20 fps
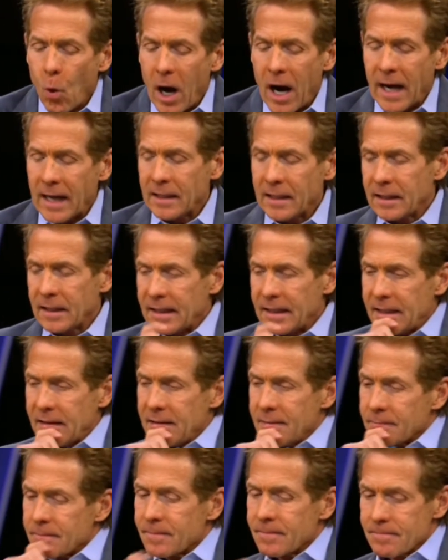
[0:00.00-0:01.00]

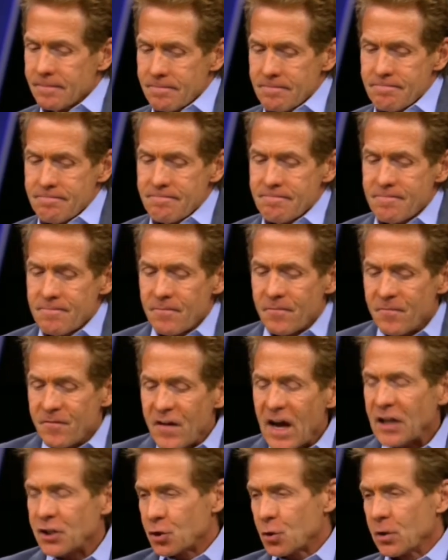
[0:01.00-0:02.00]
wily
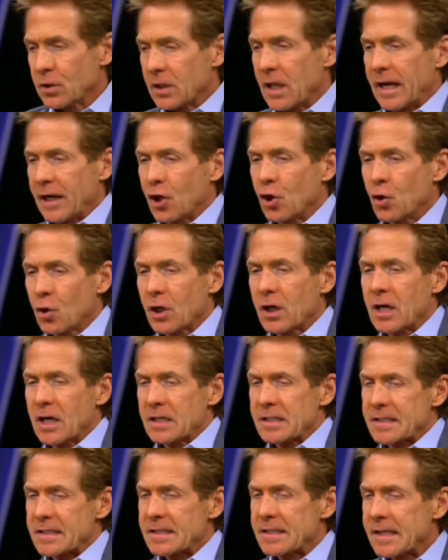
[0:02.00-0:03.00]
veteran like Kirk
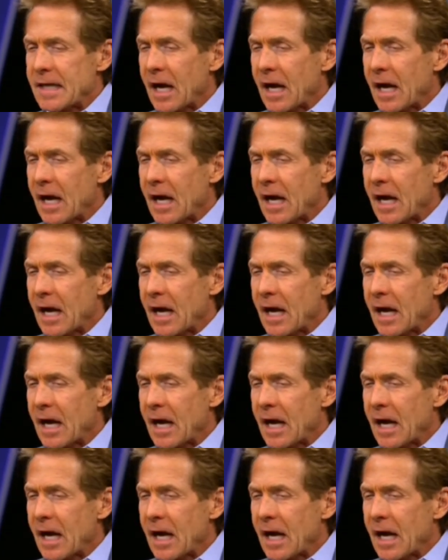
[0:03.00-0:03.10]
Cousins,